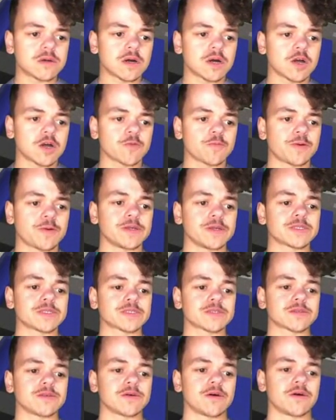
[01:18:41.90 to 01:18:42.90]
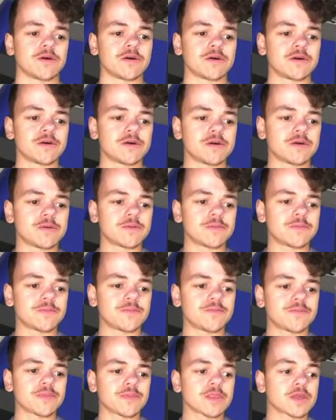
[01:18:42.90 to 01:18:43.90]
I hope it's not.
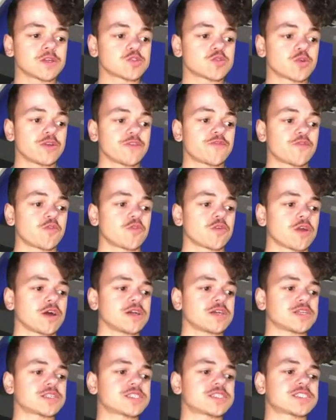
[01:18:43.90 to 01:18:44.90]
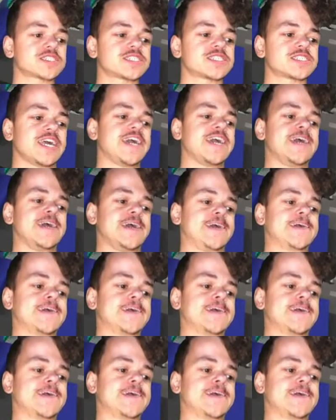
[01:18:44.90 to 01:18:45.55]
24 likes, sick.